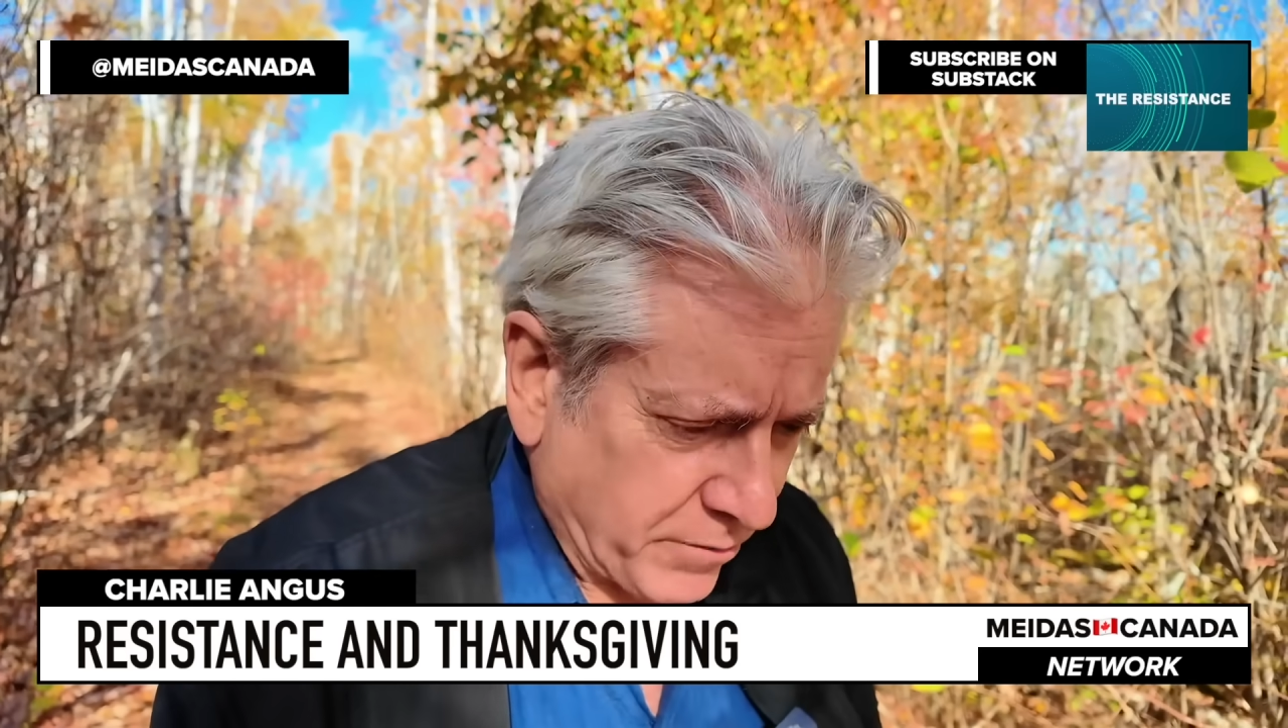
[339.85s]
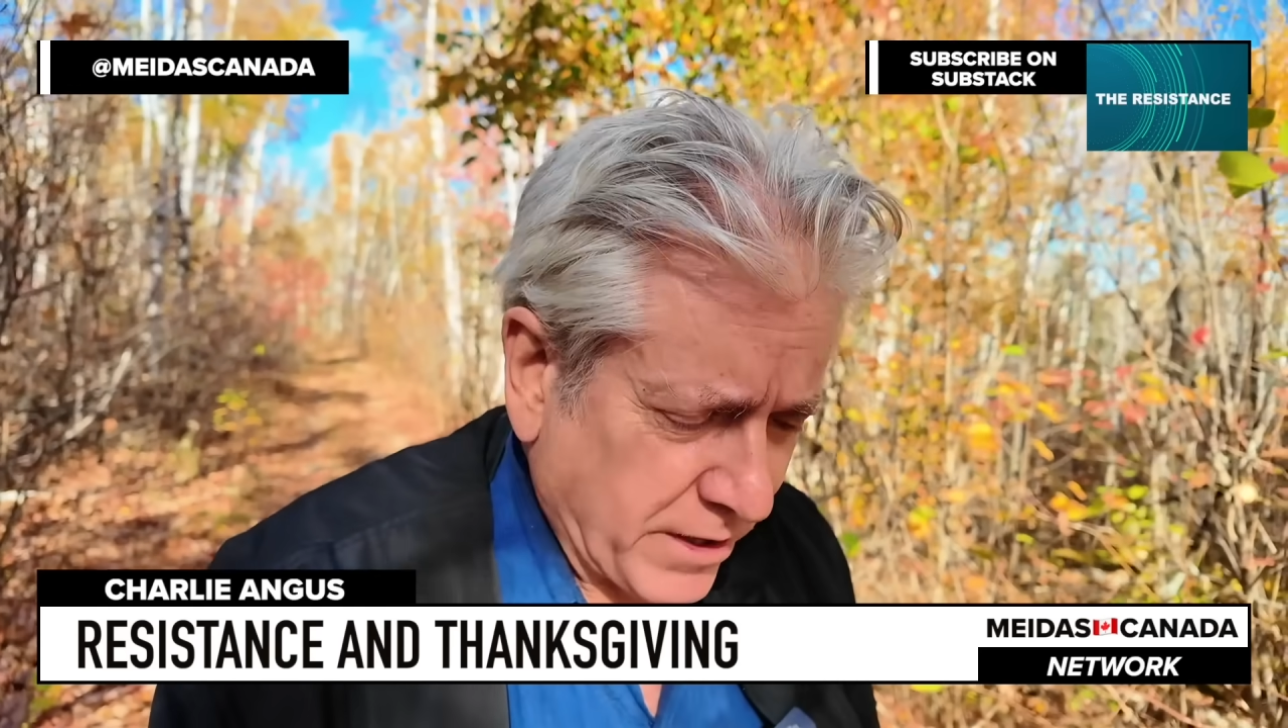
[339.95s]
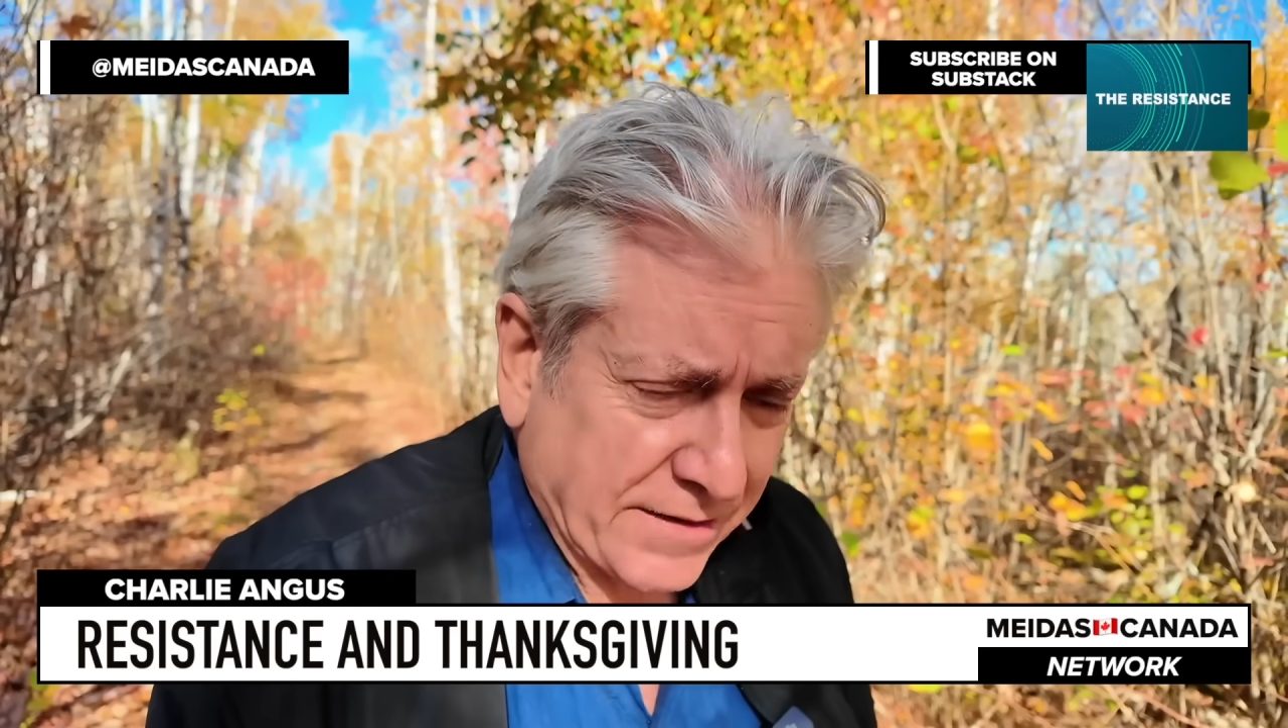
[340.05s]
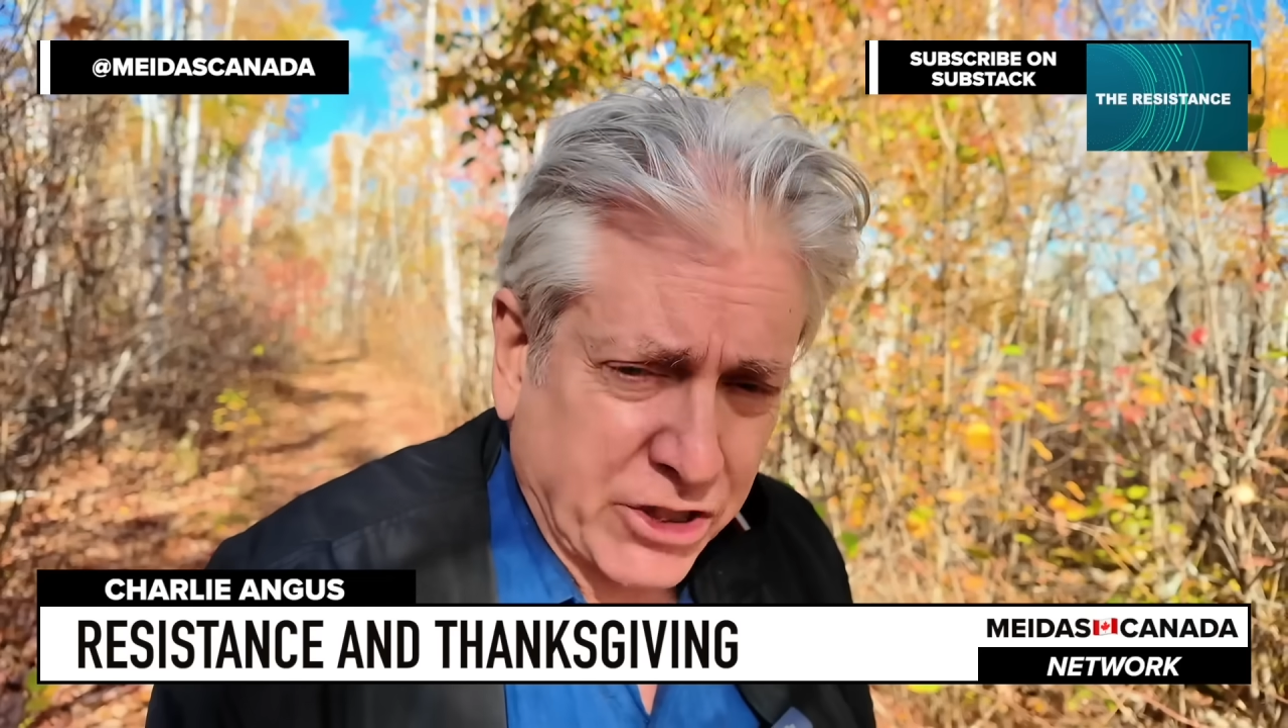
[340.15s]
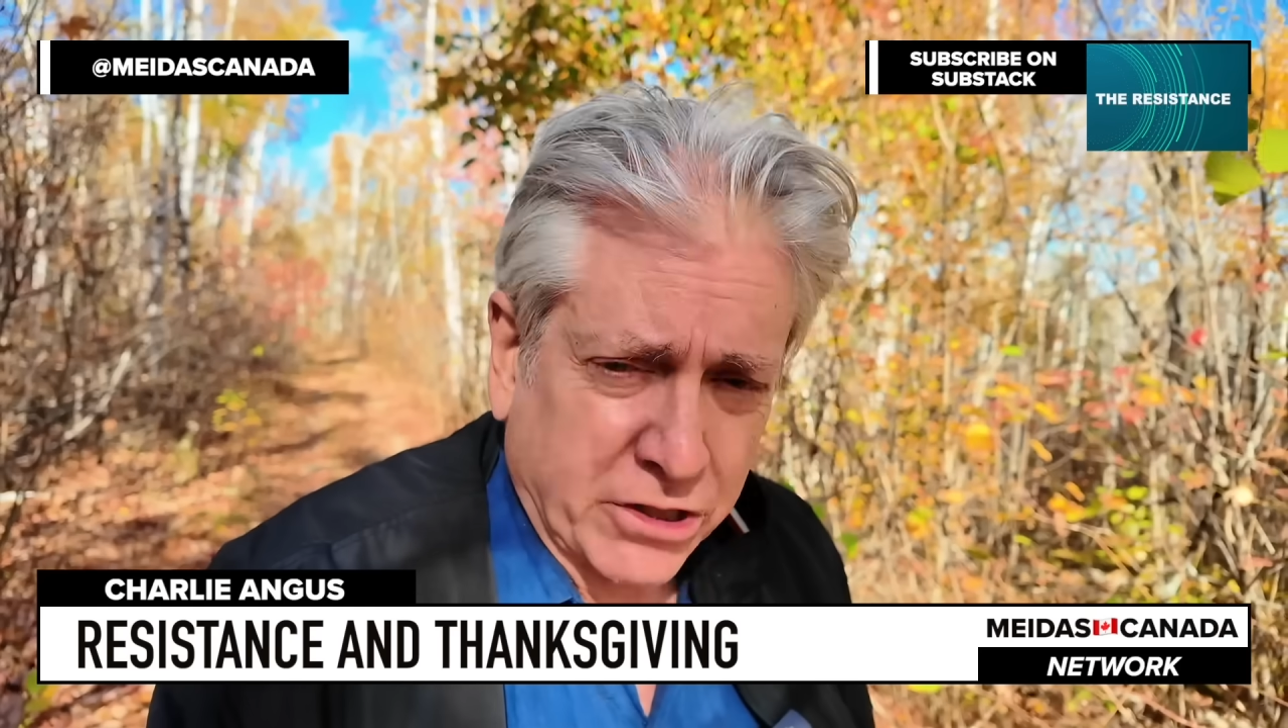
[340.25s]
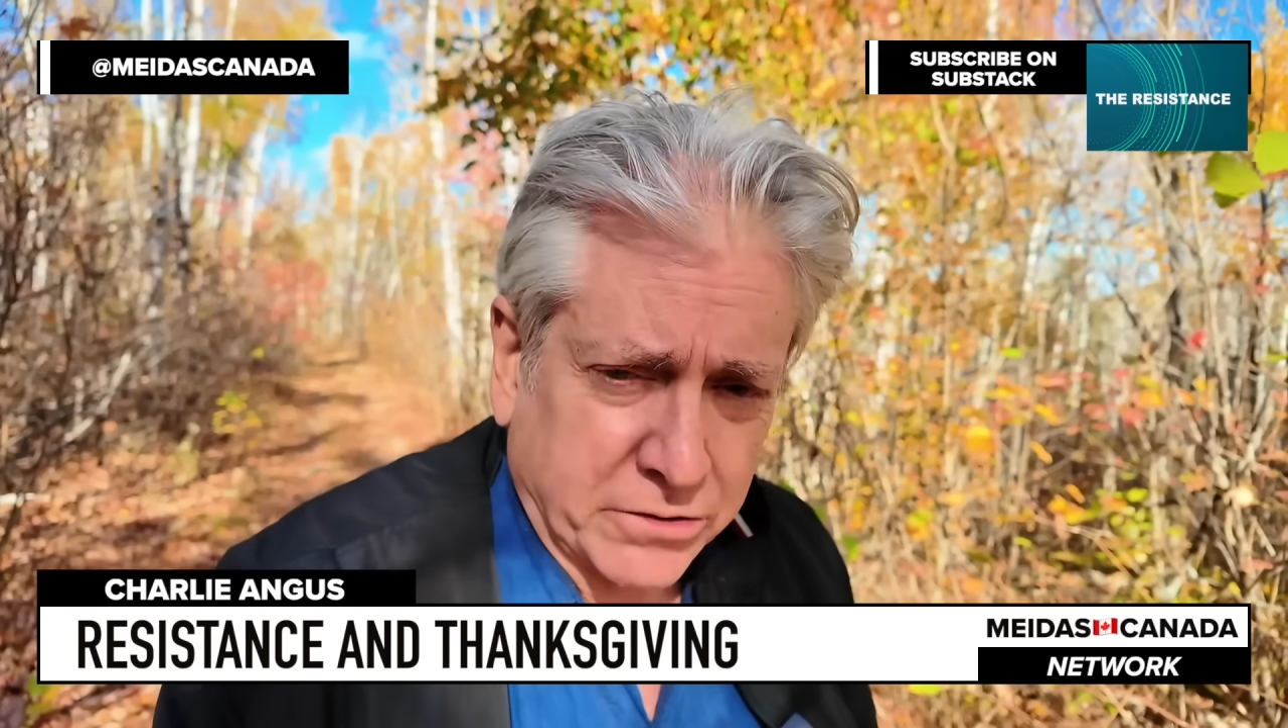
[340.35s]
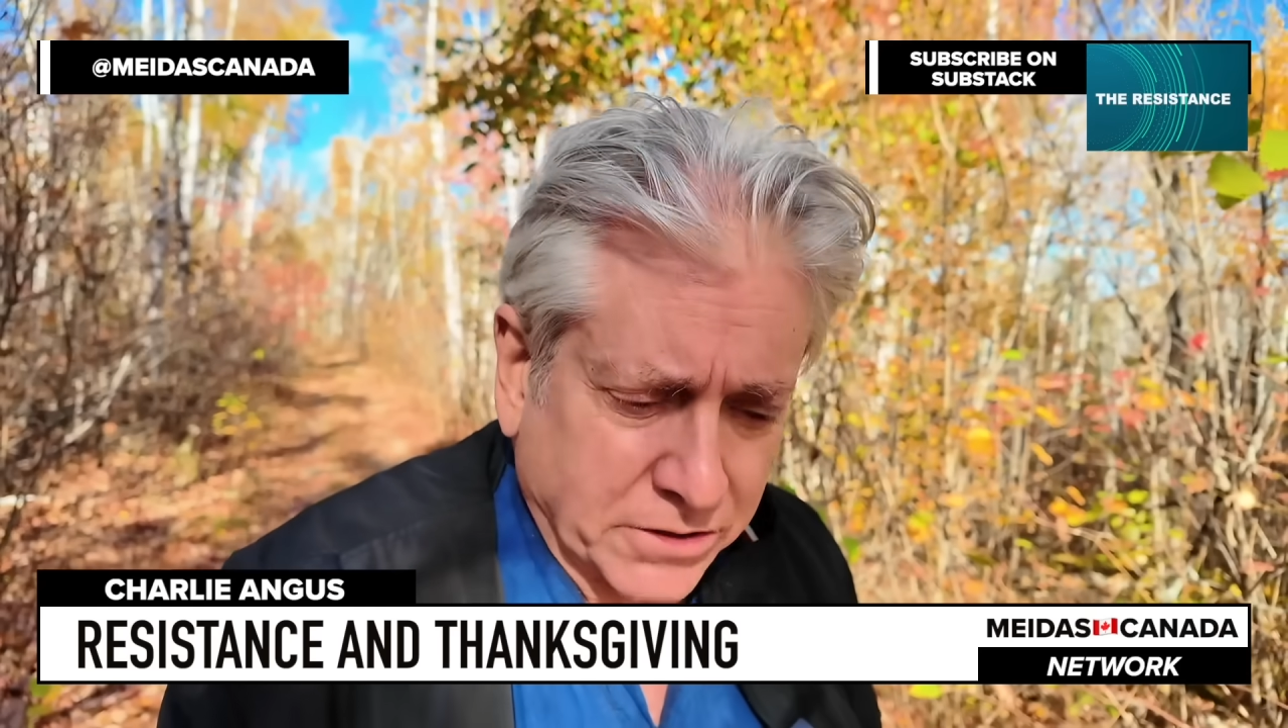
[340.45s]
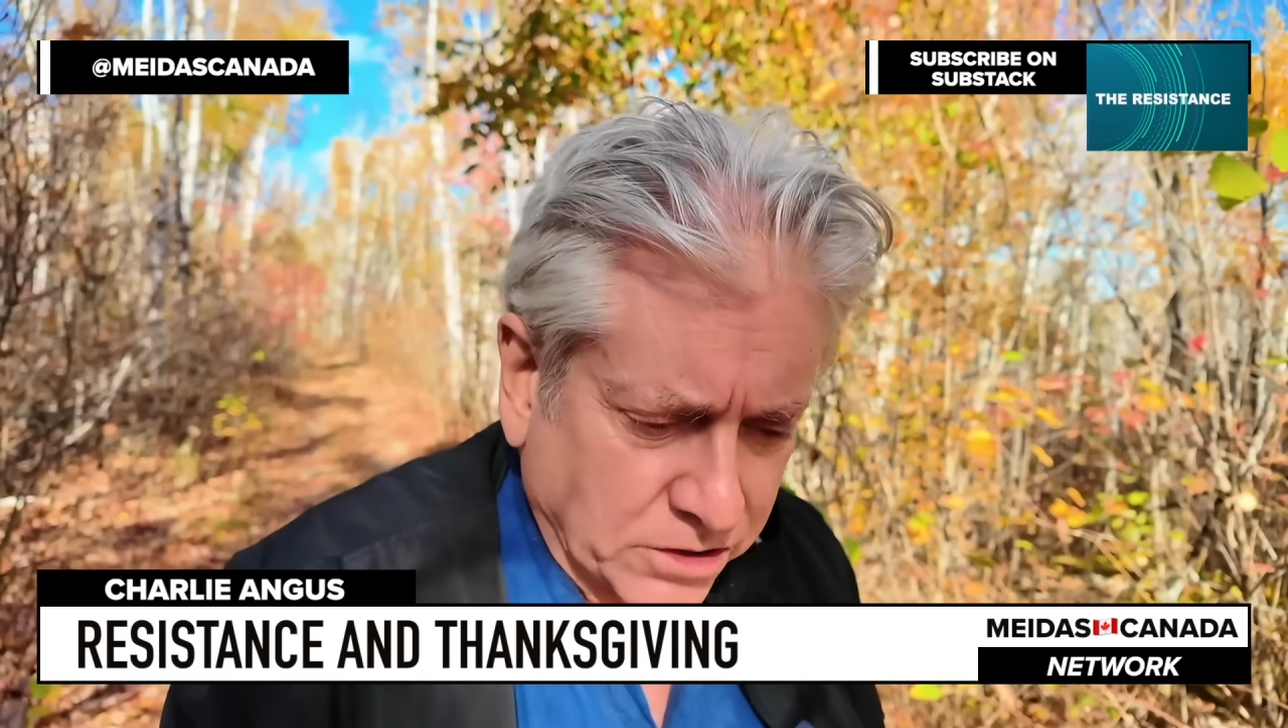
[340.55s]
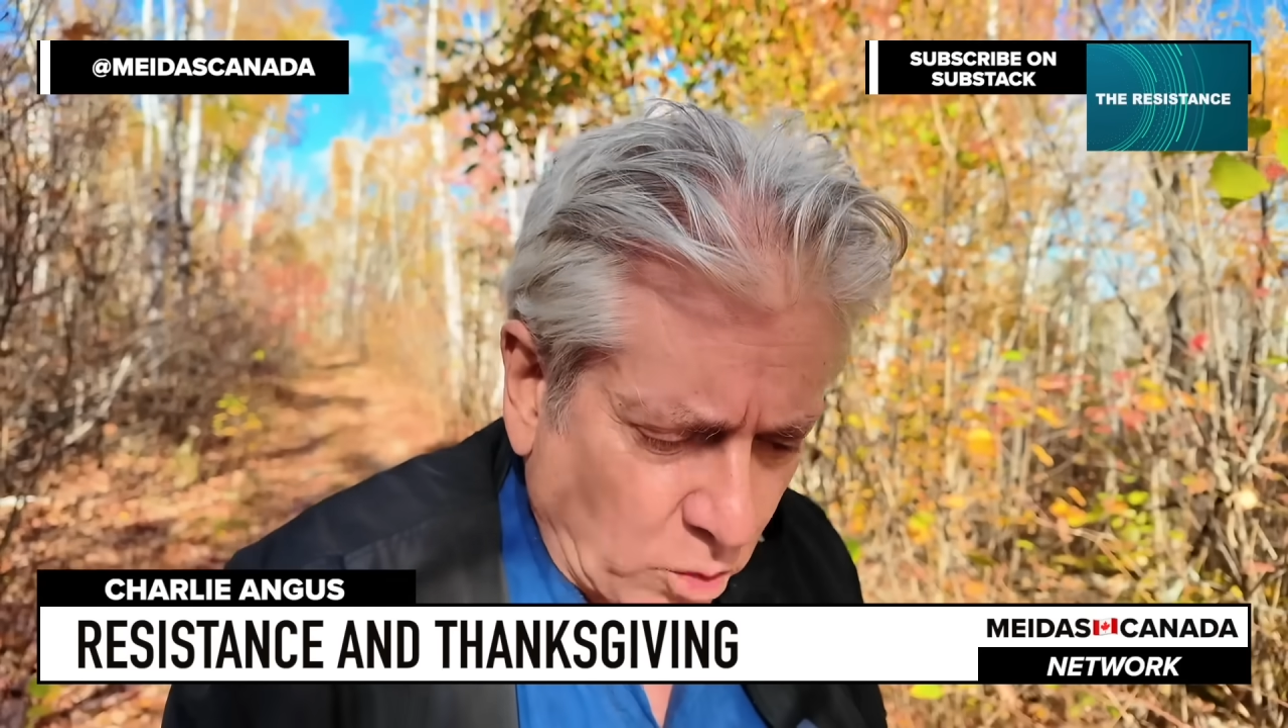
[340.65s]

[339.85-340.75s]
We'd have children's